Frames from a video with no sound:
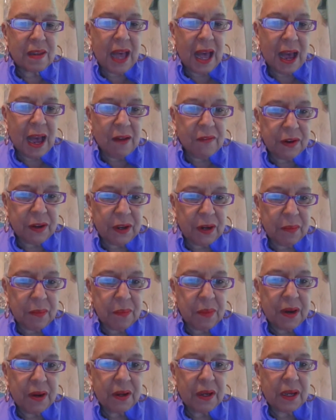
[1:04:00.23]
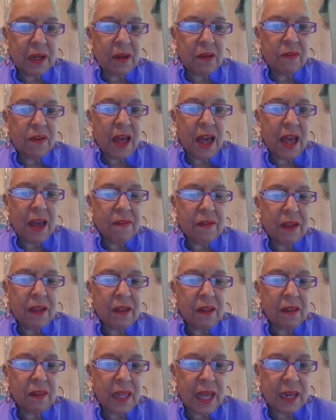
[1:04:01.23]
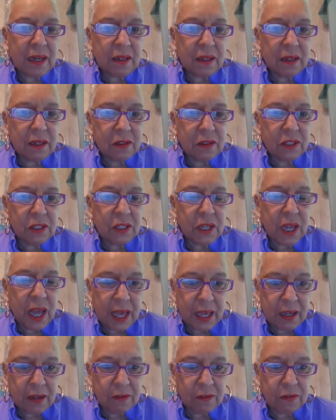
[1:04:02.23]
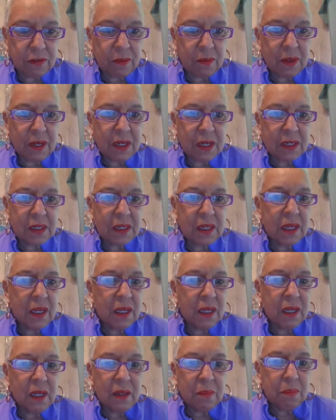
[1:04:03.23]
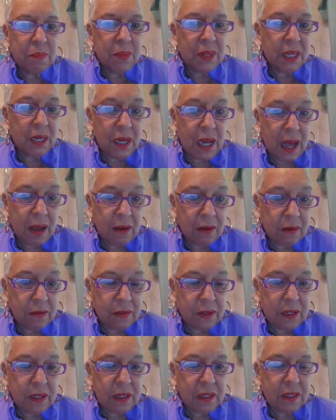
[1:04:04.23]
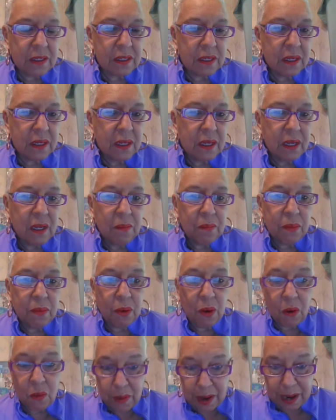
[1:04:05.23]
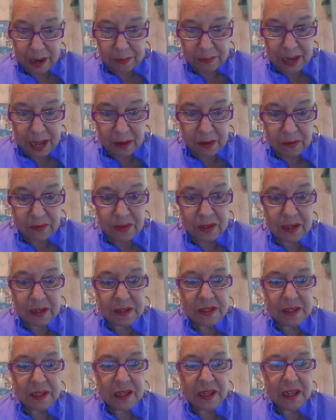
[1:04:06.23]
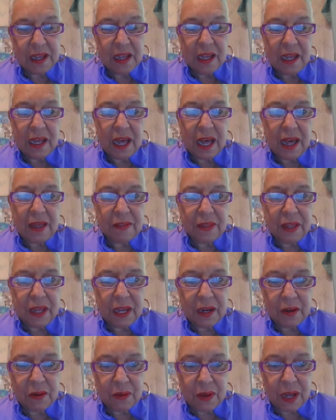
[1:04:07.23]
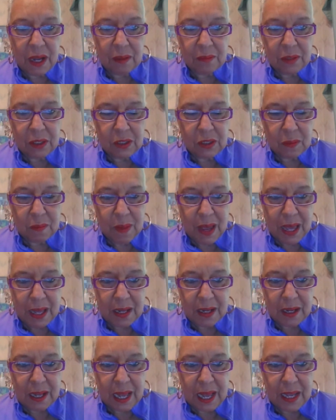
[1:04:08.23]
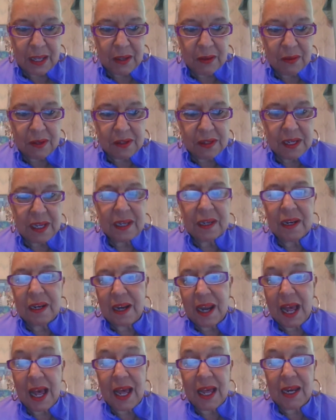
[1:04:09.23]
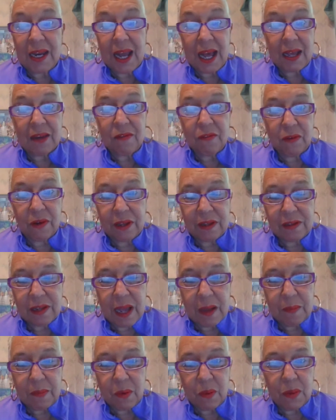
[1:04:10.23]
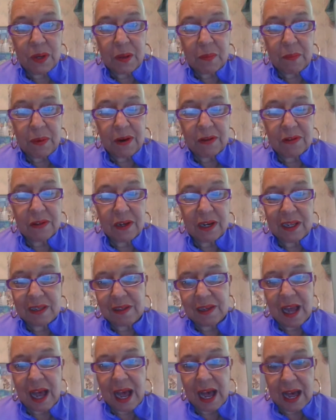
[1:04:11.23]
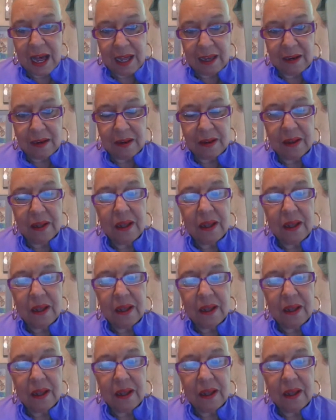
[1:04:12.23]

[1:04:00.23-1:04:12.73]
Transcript: as an African American of having that culture taken from us, beaten out of us, programmed out of us. And then you come to Jamaica and you attend a nine night, for example, when the person has died.